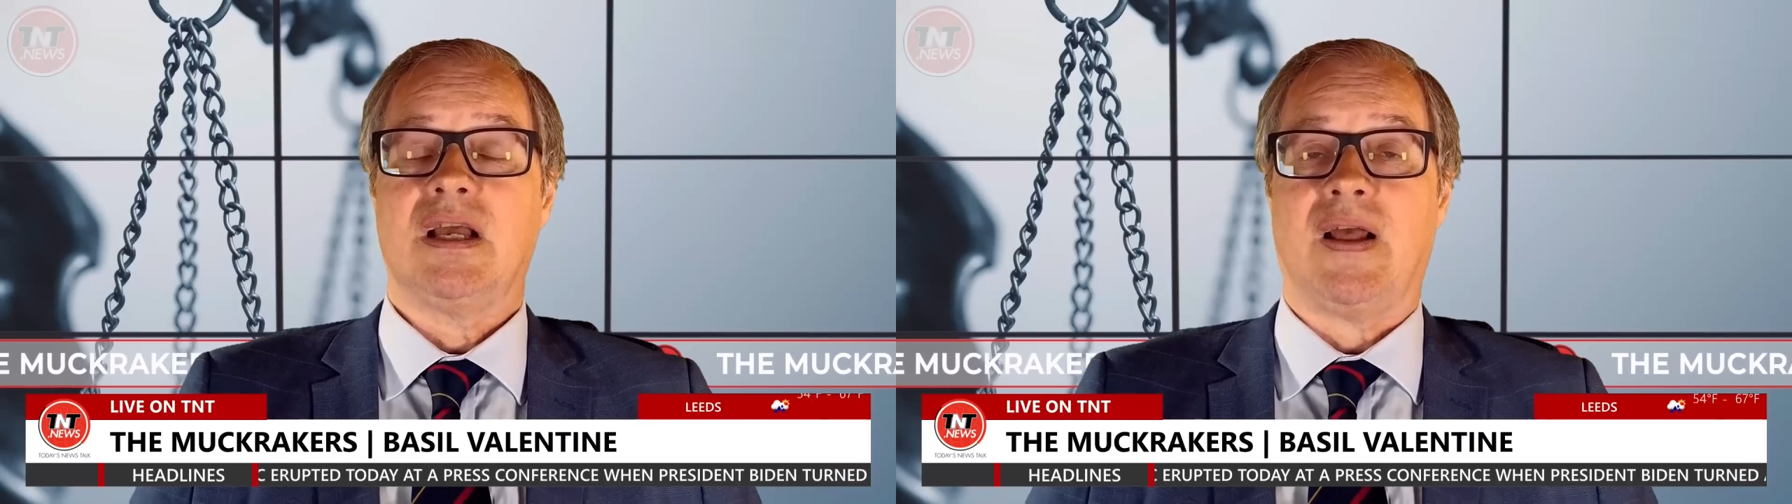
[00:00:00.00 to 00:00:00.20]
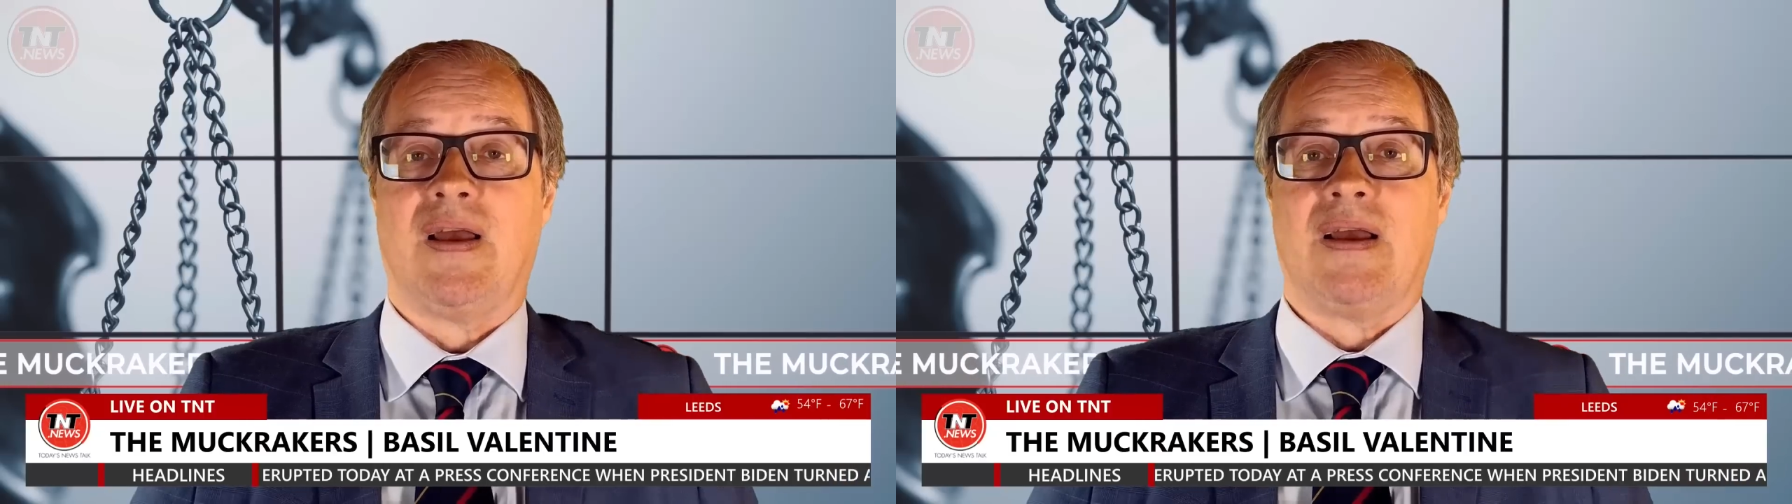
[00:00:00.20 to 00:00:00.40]

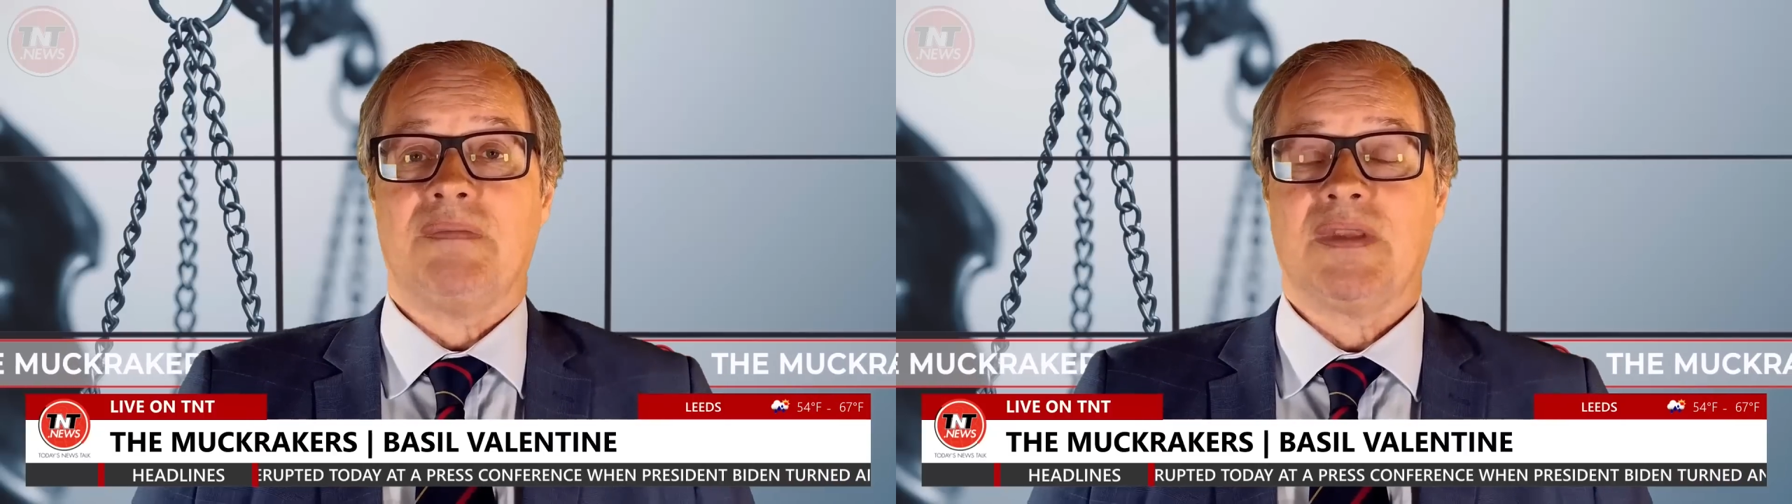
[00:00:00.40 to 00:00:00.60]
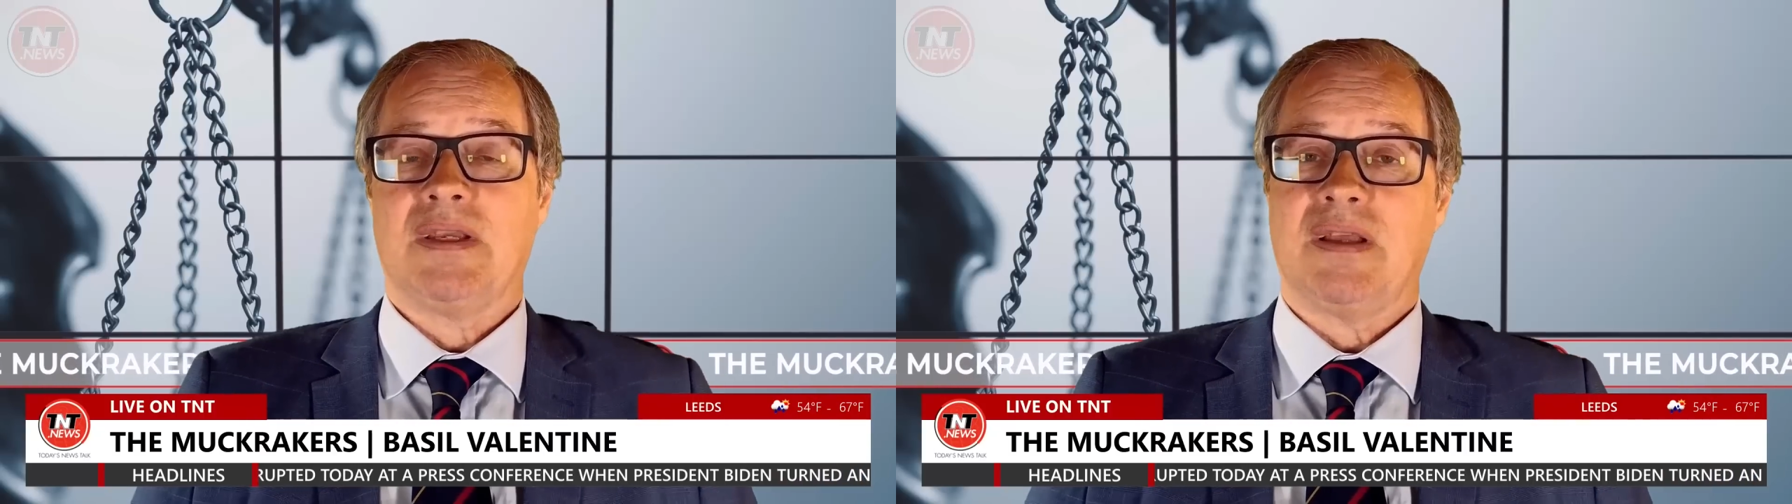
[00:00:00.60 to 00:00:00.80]

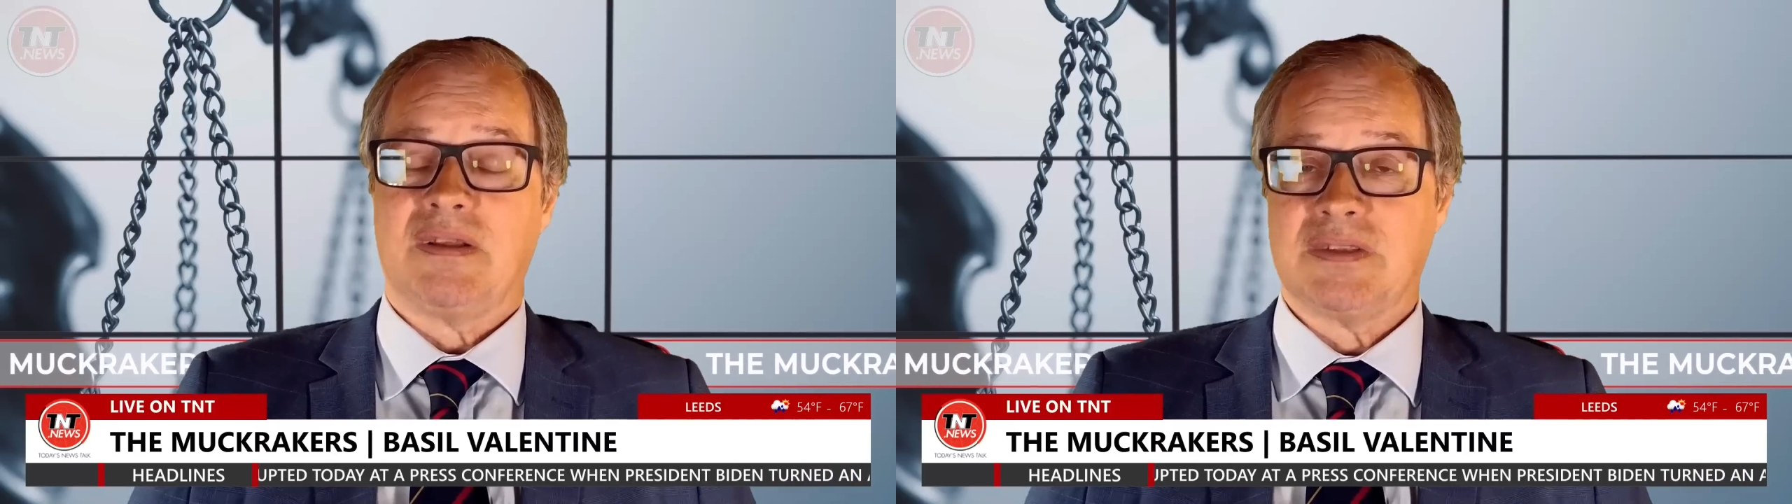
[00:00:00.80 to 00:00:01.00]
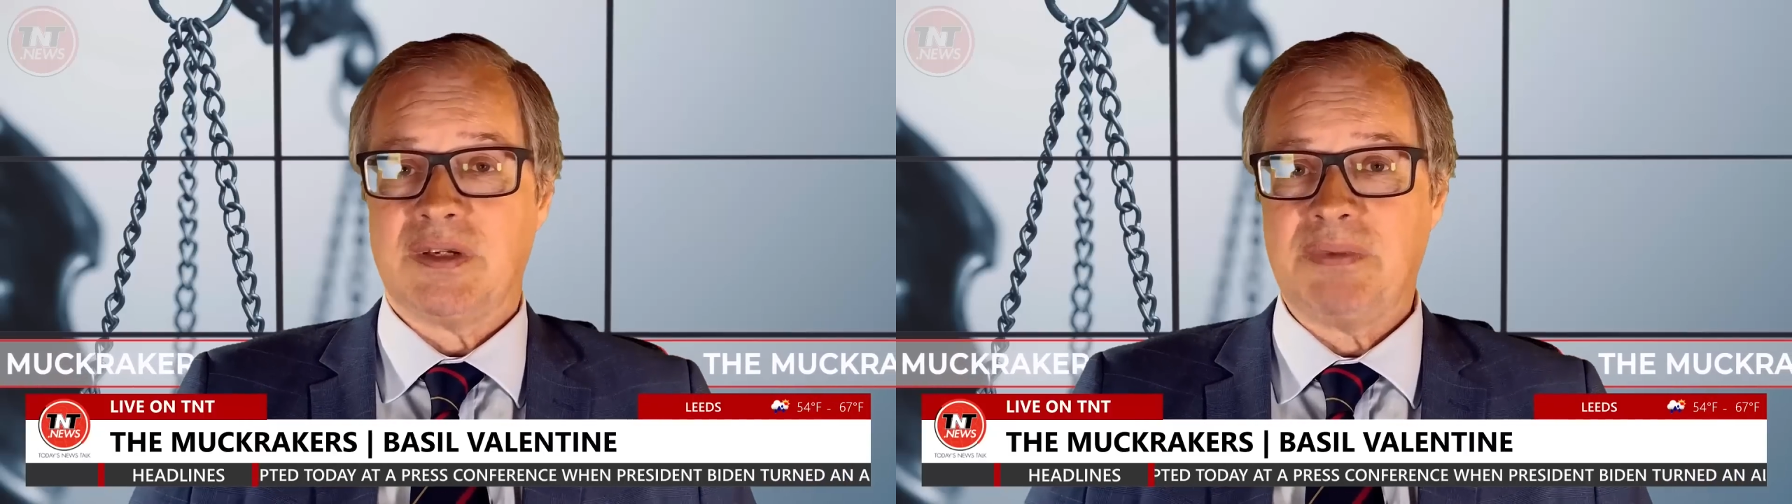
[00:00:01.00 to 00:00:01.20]

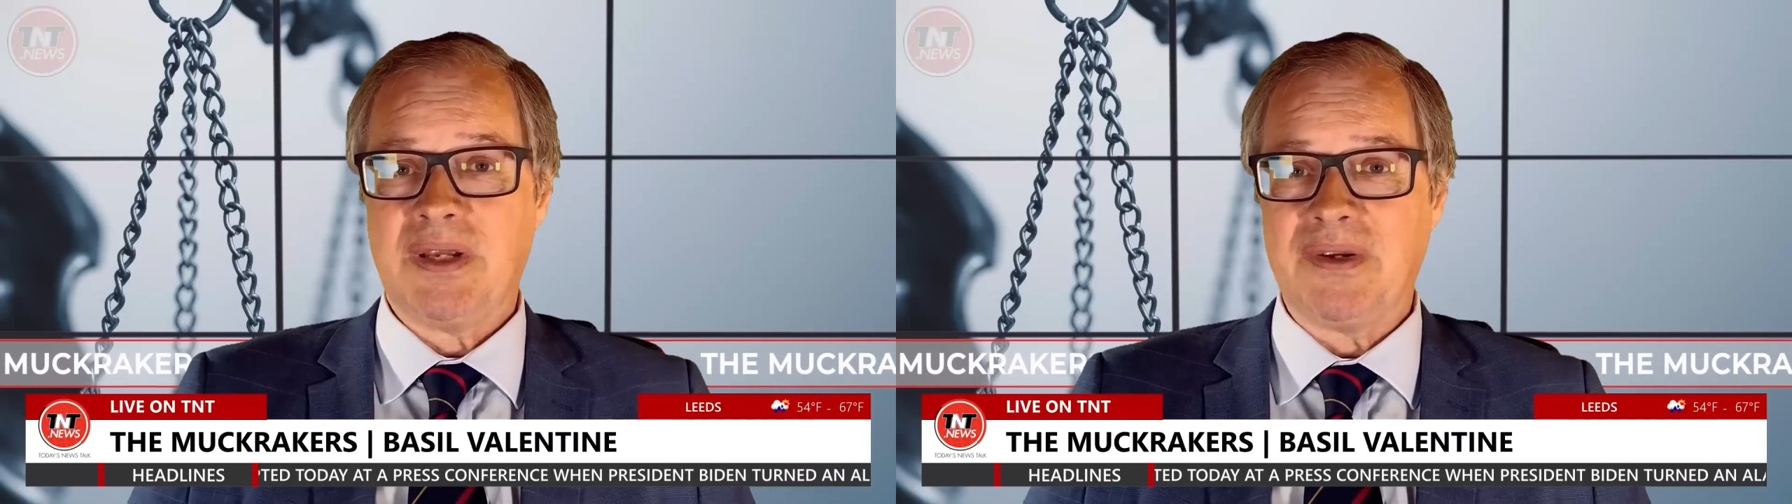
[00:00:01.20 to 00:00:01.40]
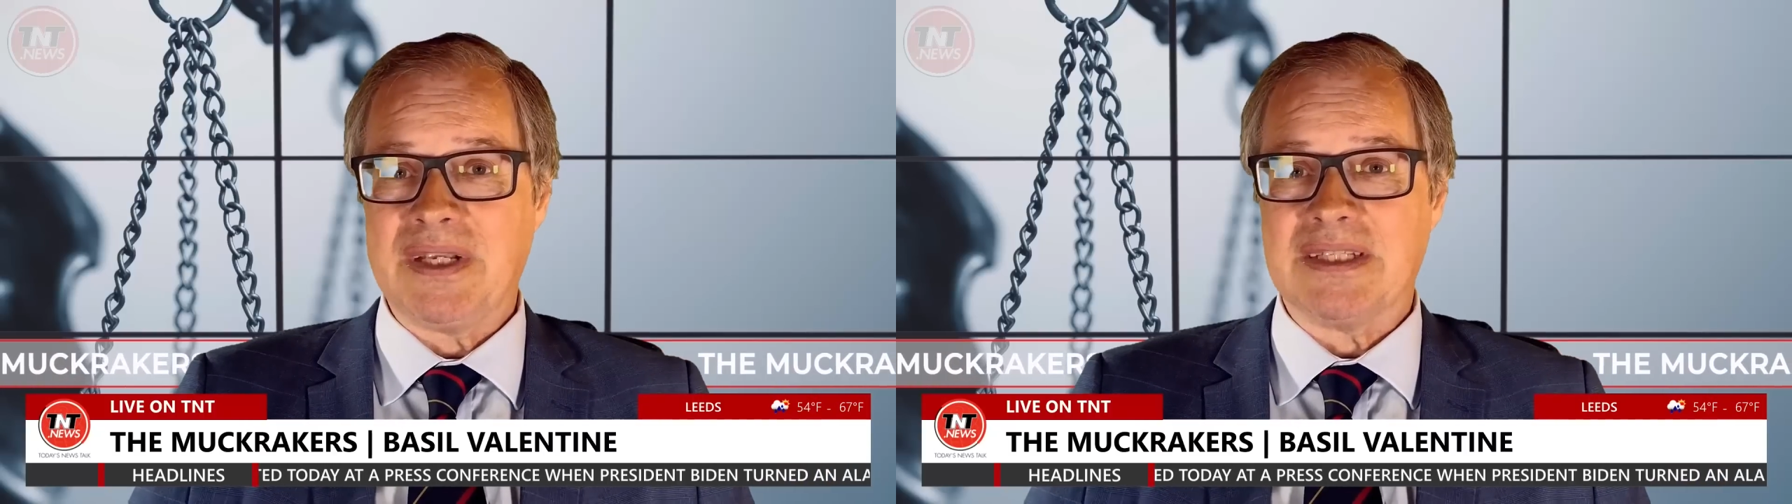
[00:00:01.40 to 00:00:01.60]
To be
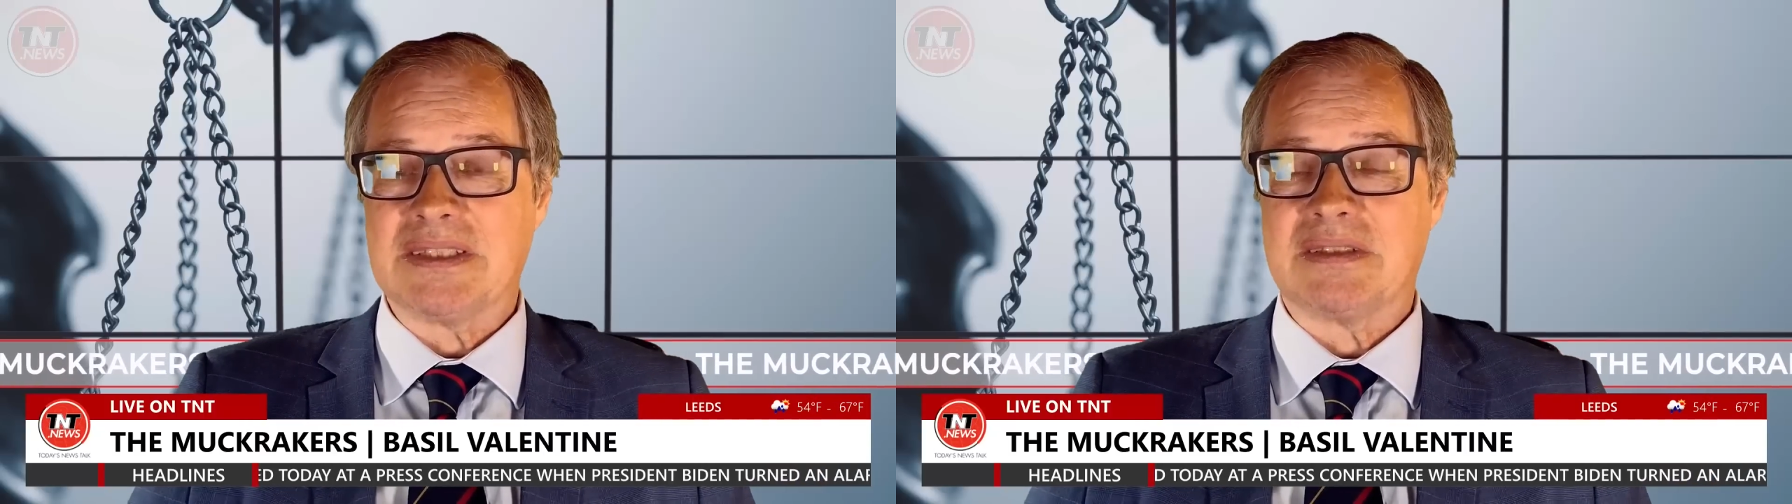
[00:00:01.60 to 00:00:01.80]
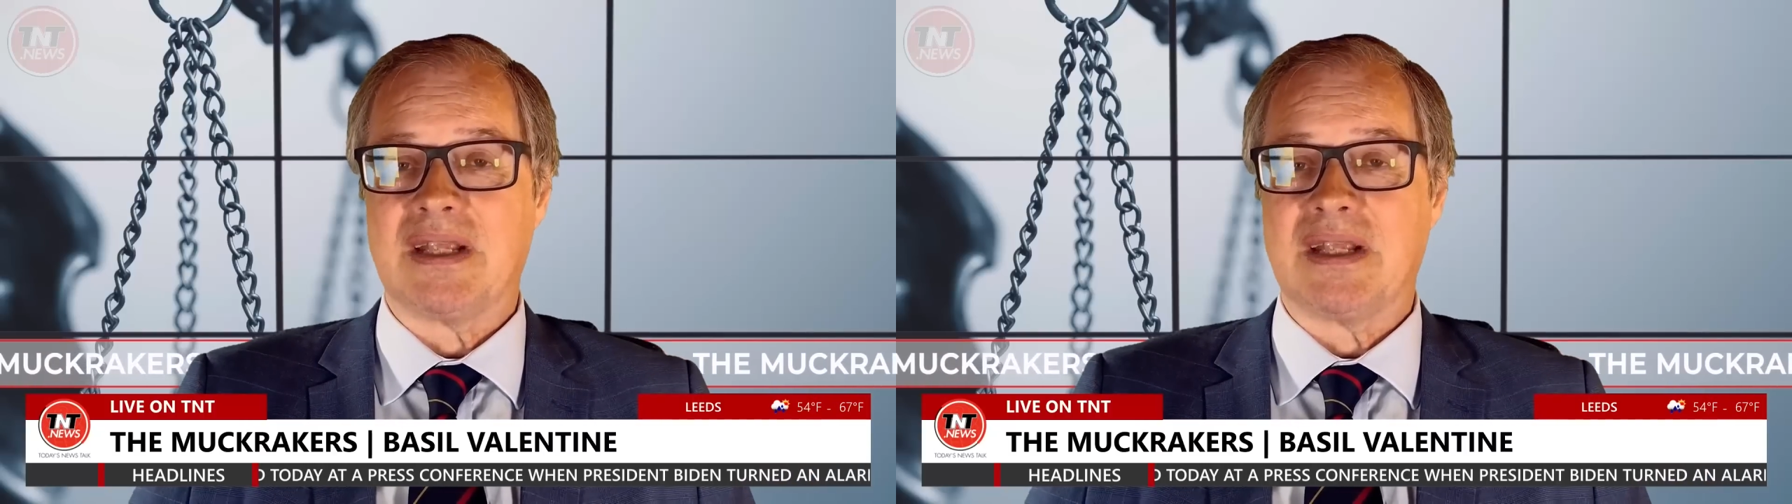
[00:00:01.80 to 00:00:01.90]
honest,